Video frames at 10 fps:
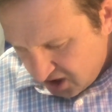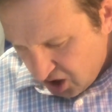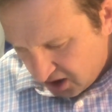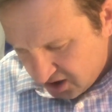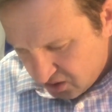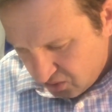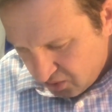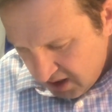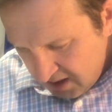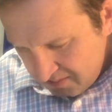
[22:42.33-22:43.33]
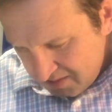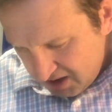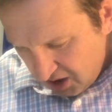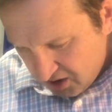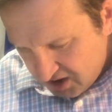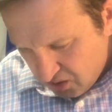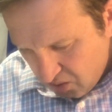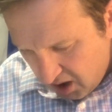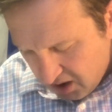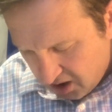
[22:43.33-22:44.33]
the yatsu
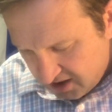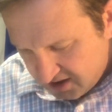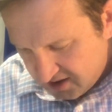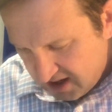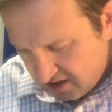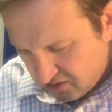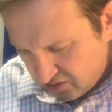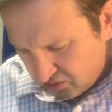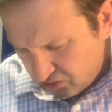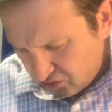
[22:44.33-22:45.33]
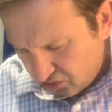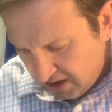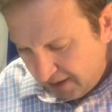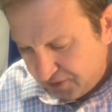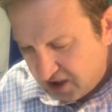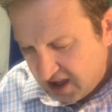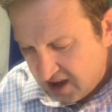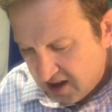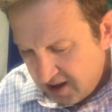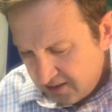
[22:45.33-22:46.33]
metaris it left the
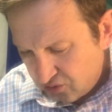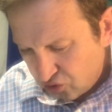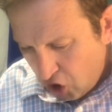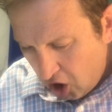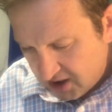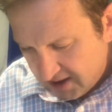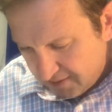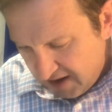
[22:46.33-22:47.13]
laws of